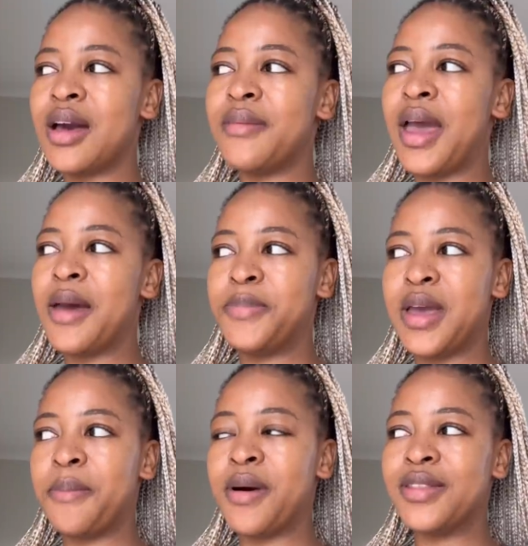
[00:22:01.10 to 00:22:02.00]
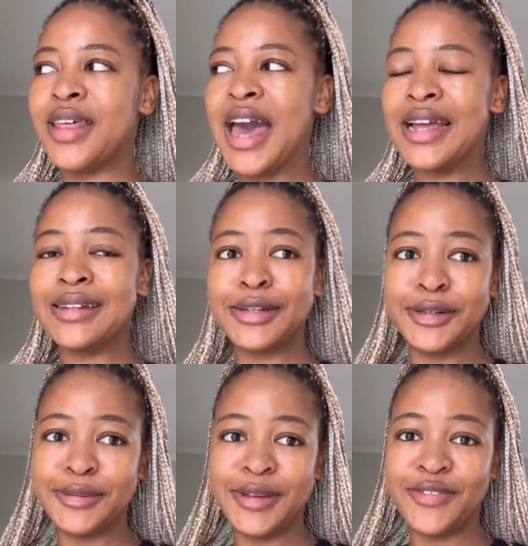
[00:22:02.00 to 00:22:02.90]
I'm happy about that.
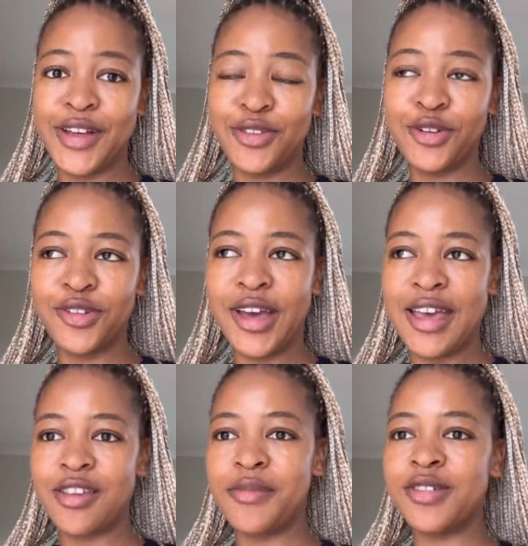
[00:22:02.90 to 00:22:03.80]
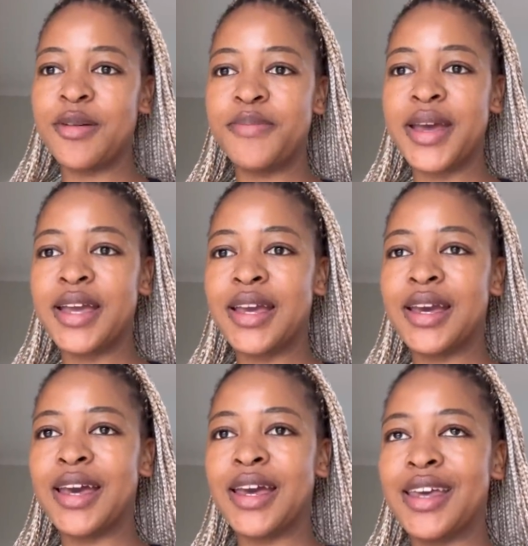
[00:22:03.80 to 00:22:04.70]
If I told you guys how much I'm paying,
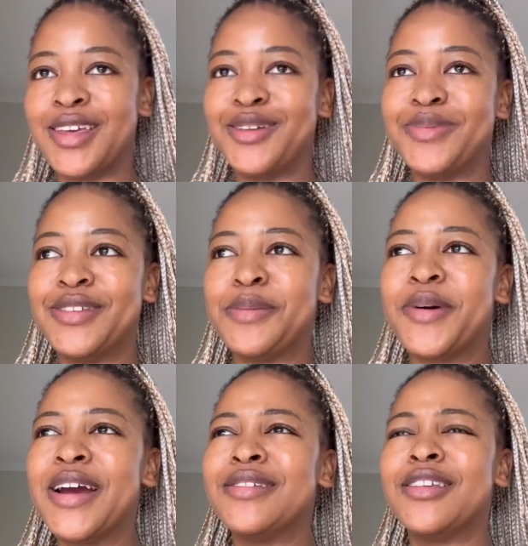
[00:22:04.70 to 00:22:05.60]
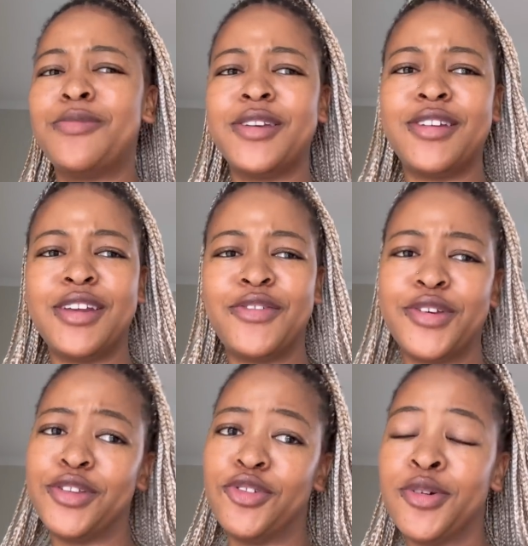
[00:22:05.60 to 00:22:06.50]
you'd be surprised, especially if
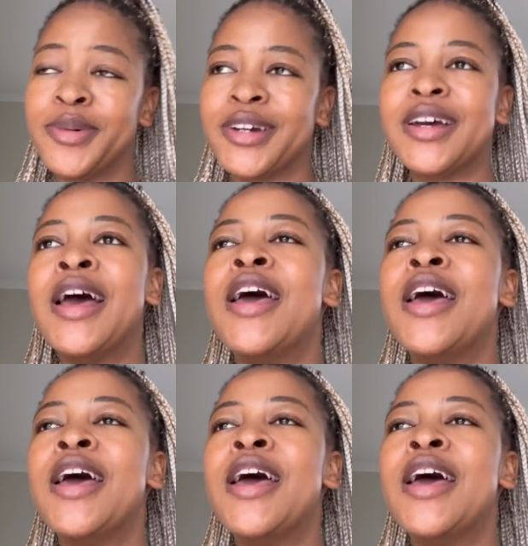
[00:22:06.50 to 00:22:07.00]
you're in Joburg.